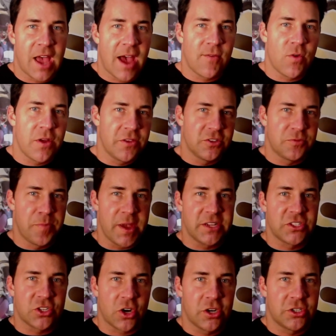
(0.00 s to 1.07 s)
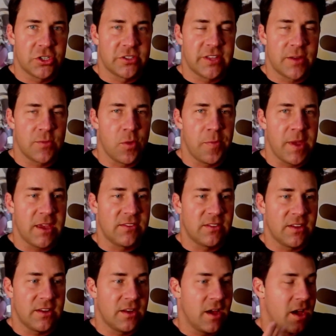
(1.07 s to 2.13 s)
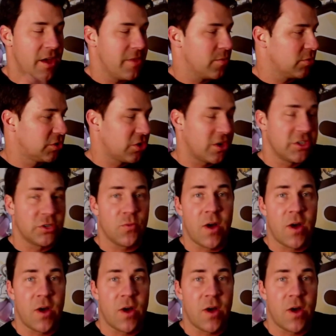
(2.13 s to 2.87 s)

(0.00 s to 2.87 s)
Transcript: have one of those base chargers that will that will charge